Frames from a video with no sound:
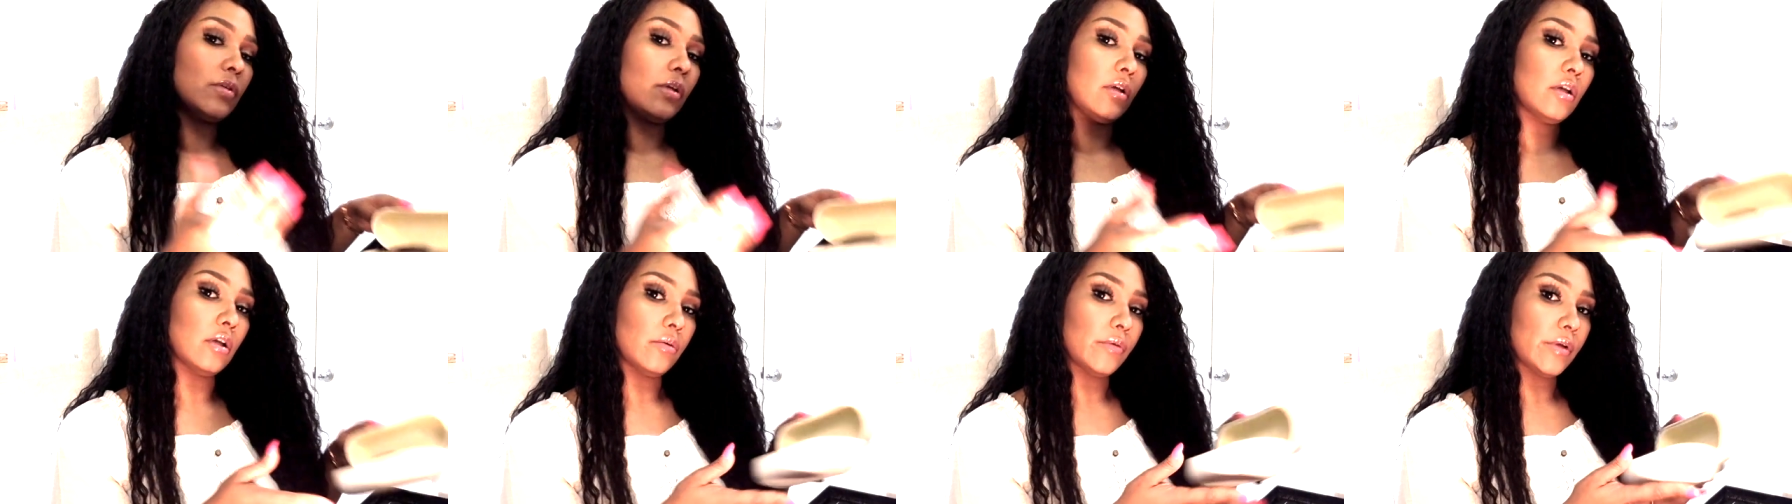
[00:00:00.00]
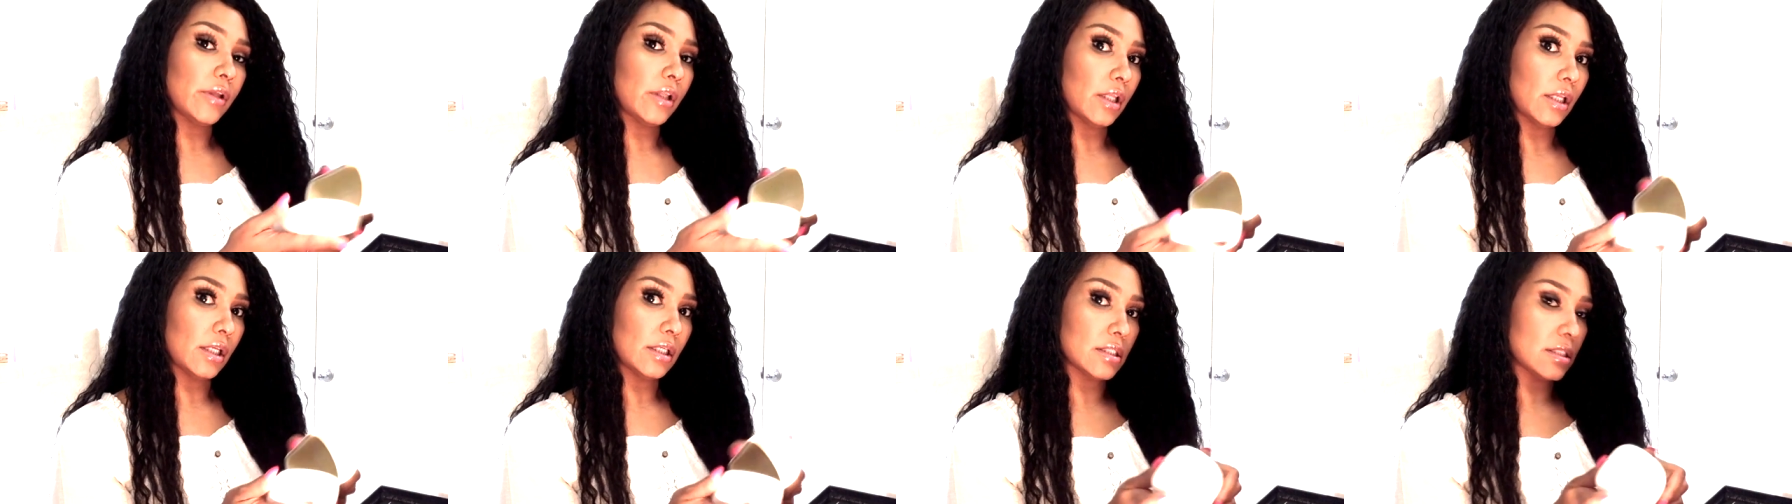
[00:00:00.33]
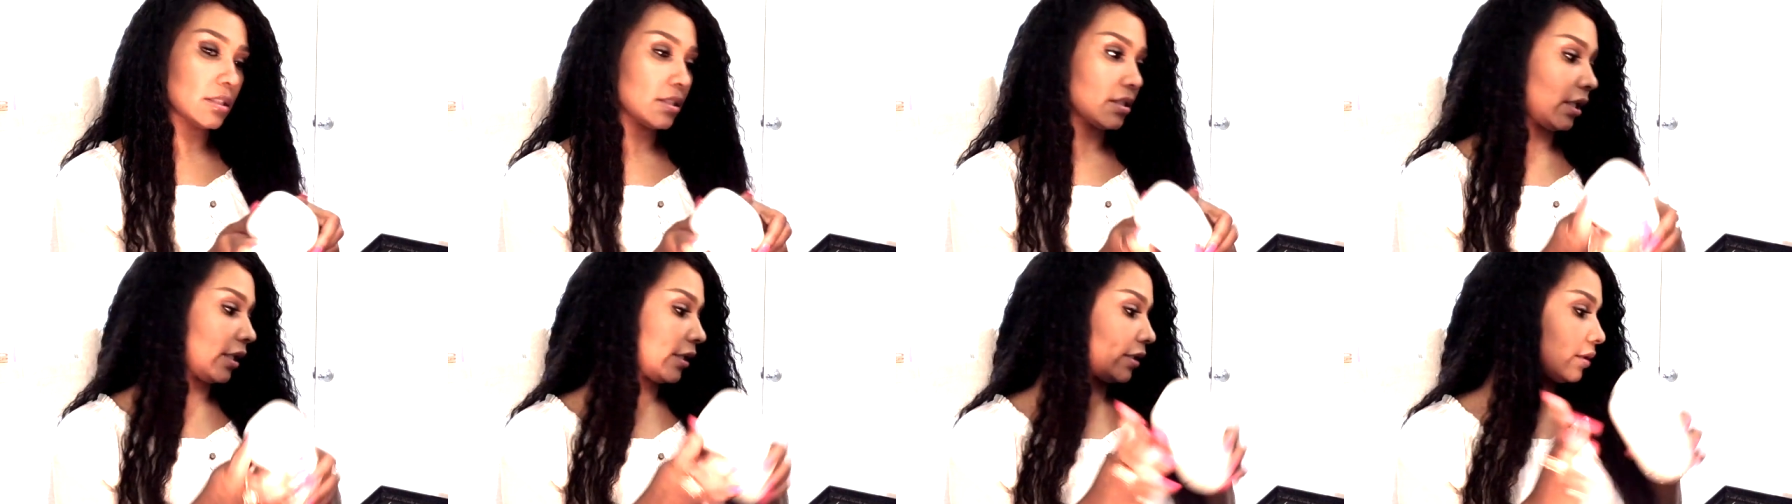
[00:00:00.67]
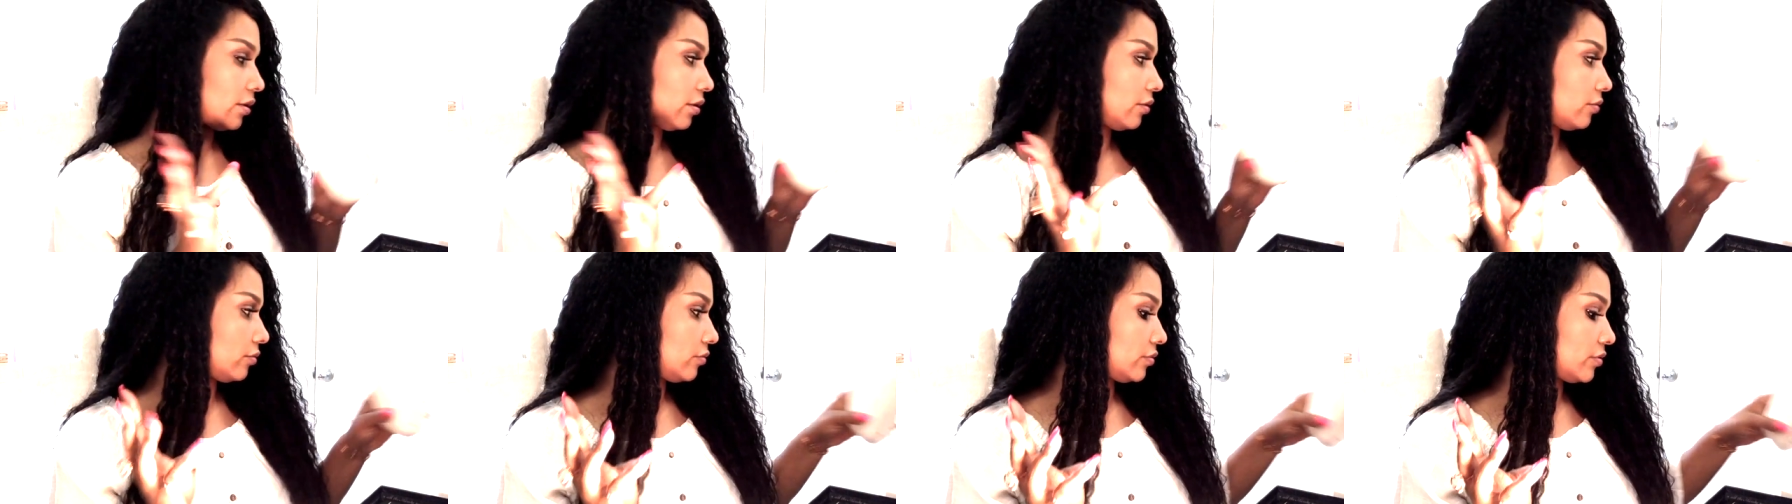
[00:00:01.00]
Chloe I like
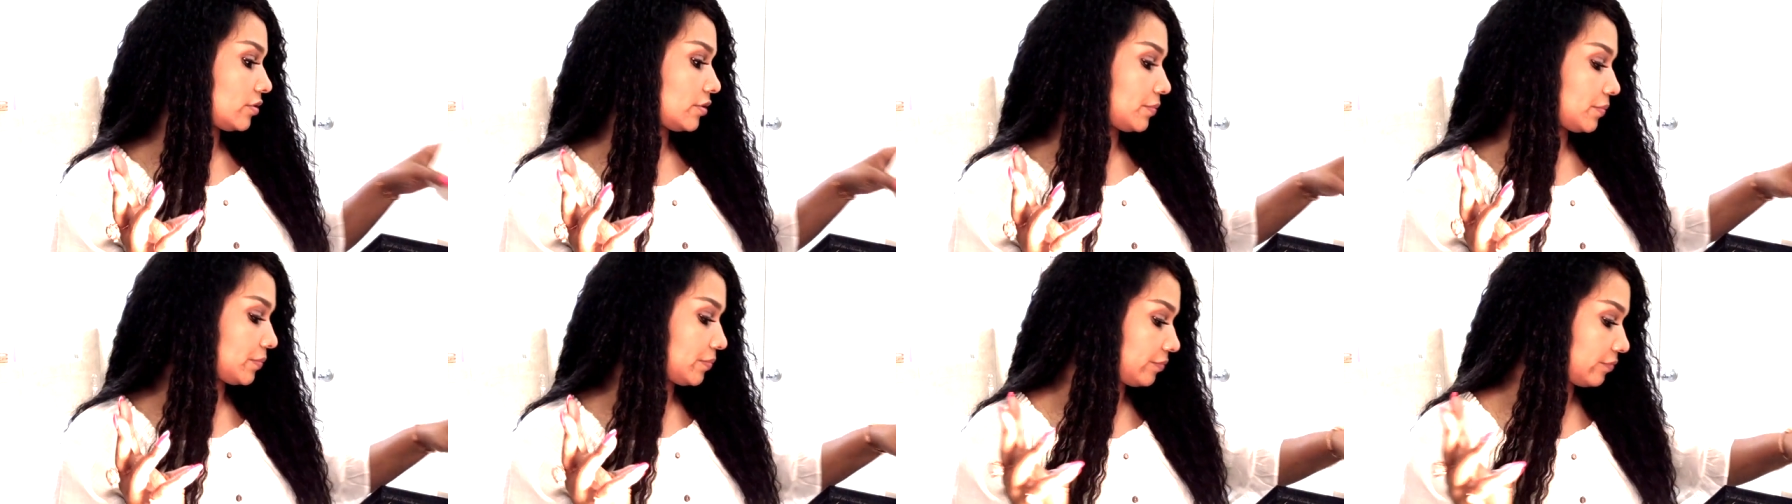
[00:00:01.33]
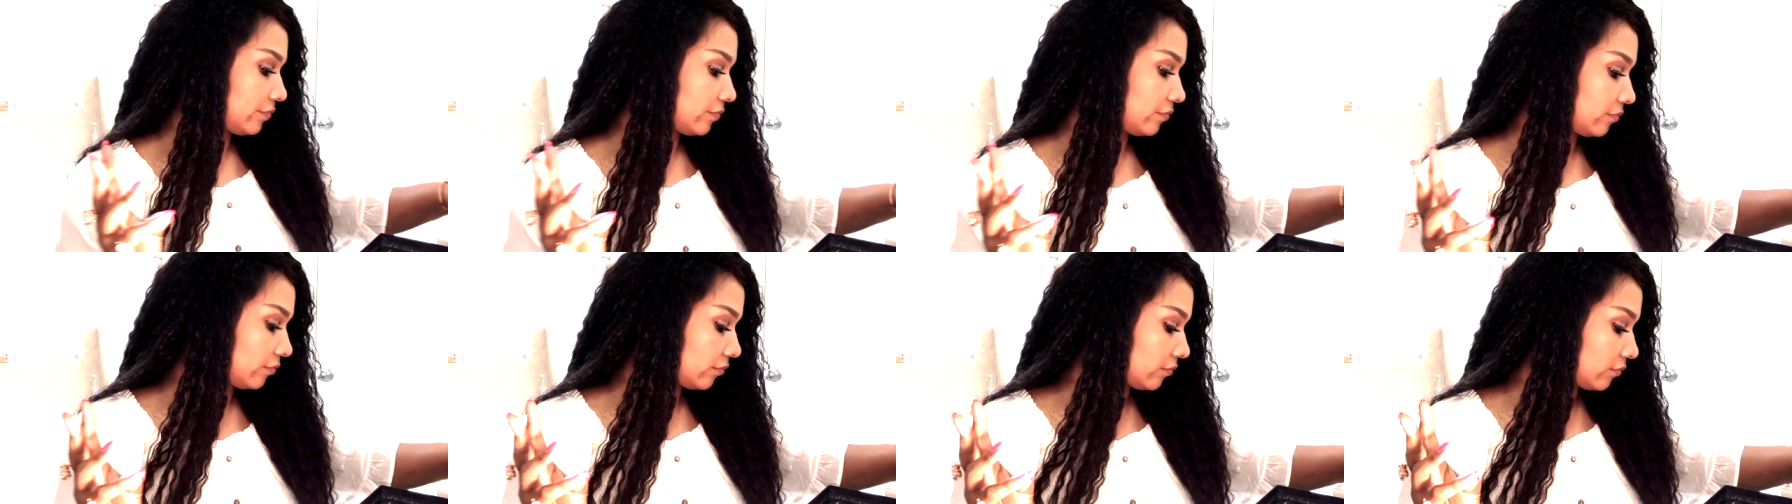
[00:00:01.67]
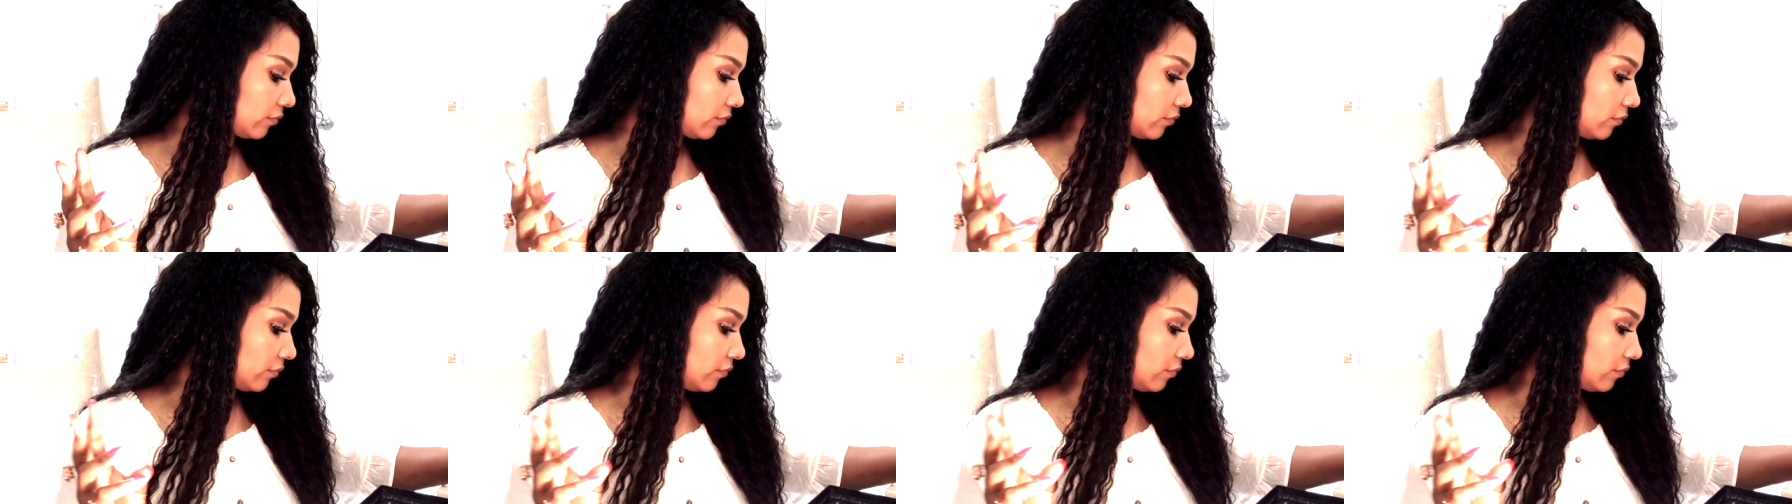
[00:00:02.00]
those.